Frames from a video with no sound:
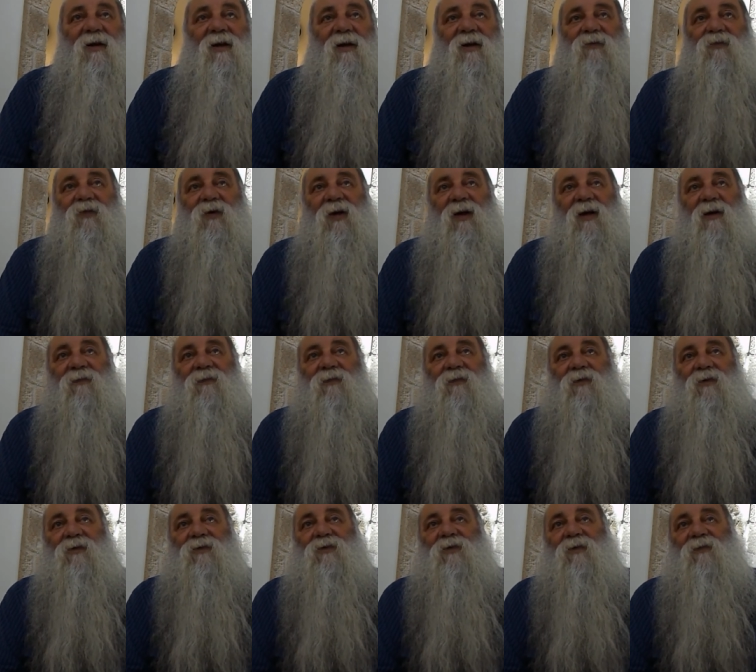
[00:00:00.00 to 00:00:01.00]
And we have
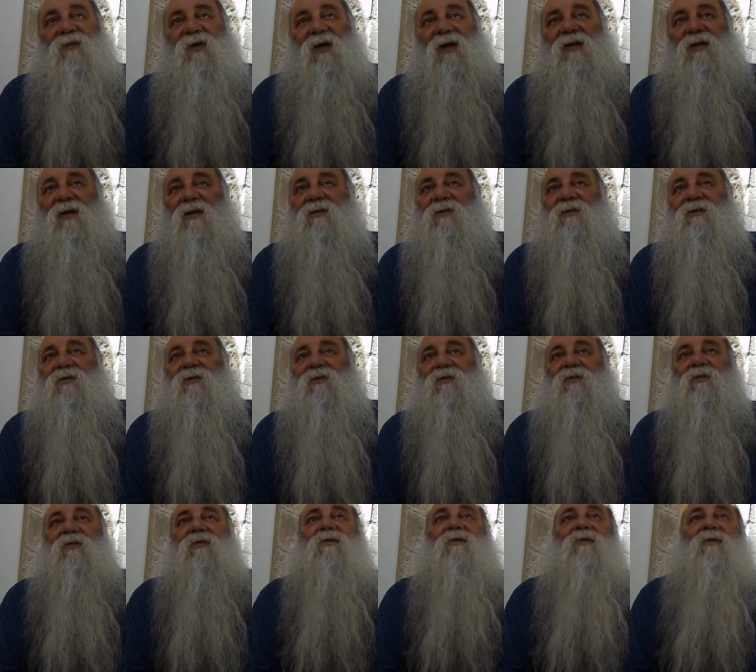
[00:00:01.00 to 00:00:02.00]
conserved it
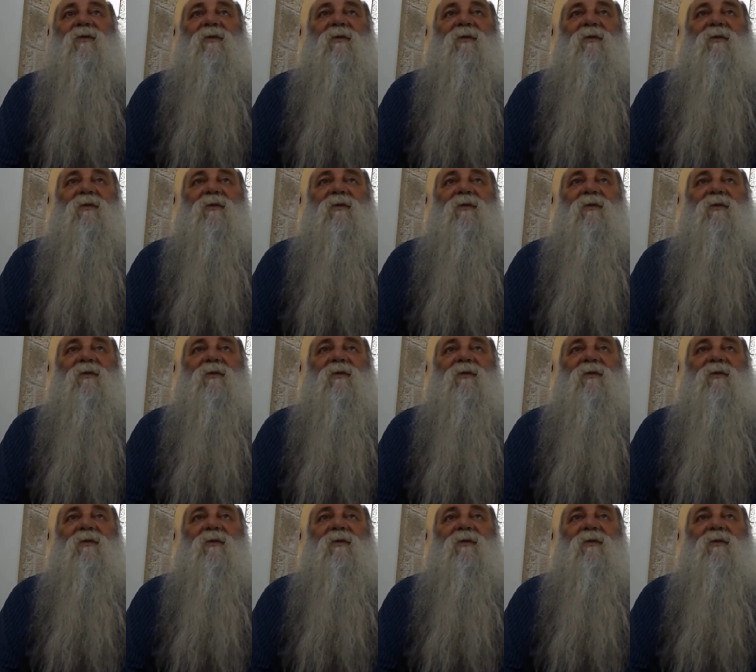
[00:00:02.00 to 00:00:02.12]
to